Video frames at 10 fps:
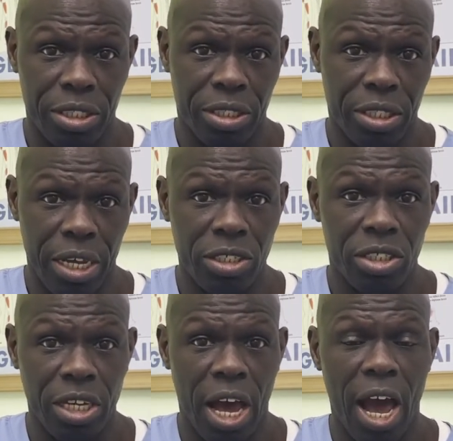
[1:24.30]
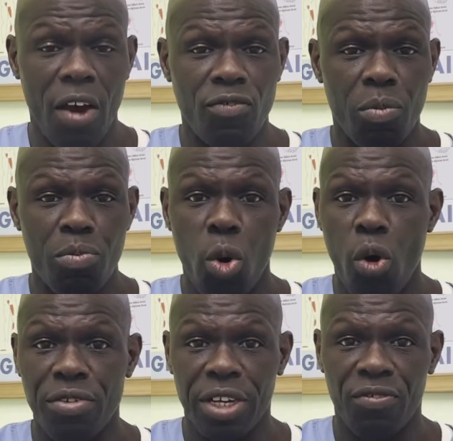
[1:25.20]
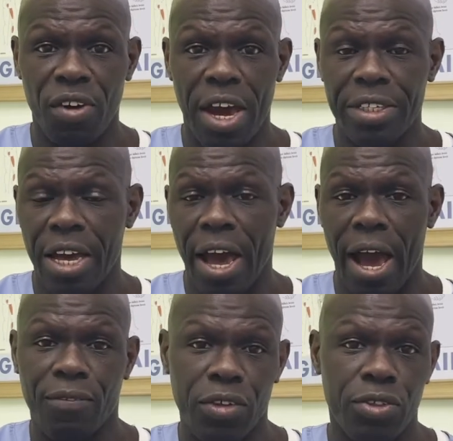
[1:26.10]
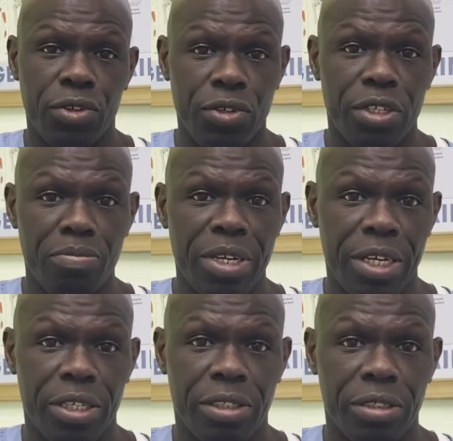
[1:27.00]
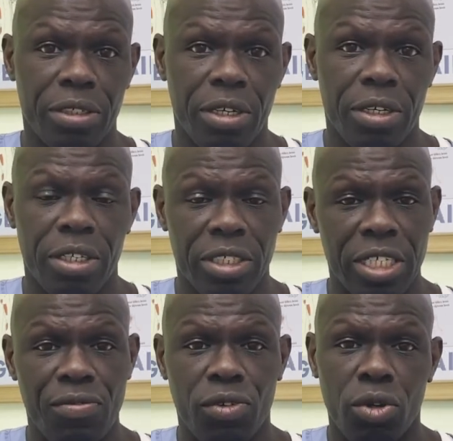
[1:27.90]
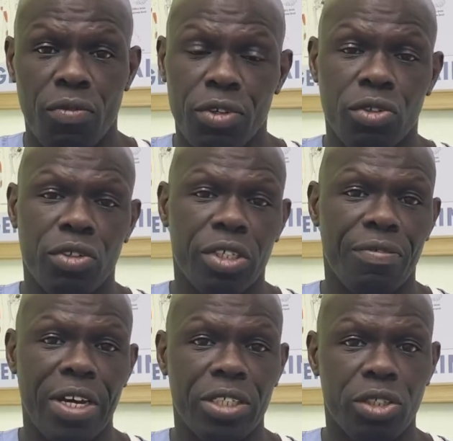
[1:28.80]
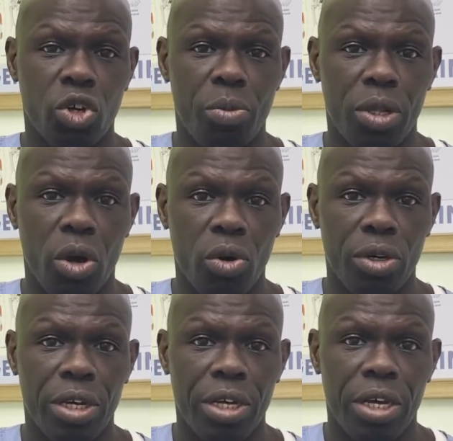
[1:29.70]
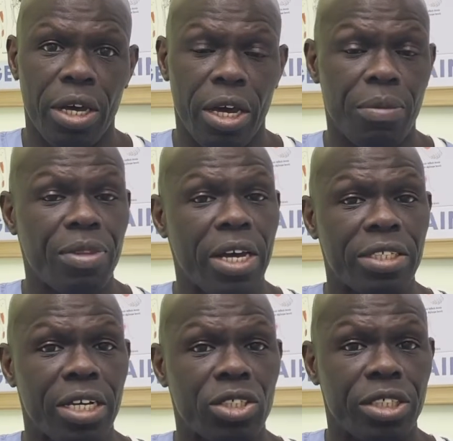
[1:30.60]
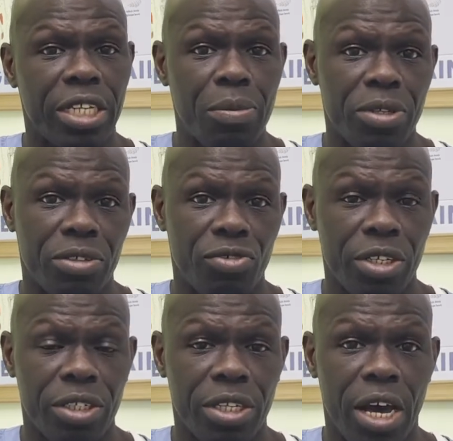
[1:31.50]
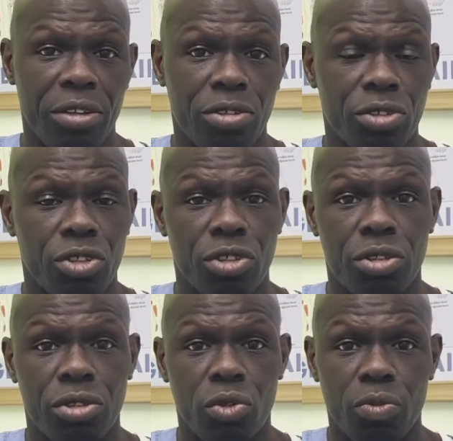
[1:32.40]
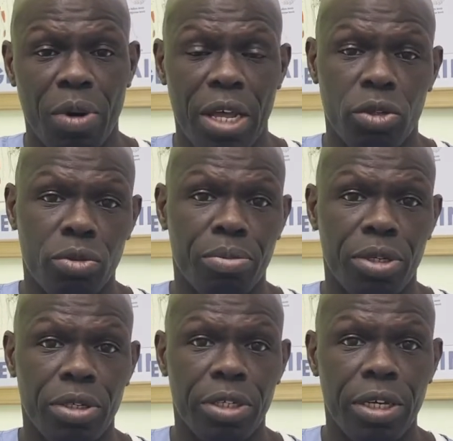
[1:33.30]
tends to have more of an effect after 30 minutes. And several other studies have actually come along that's actually demonstrated that, such as those by Lundeberg,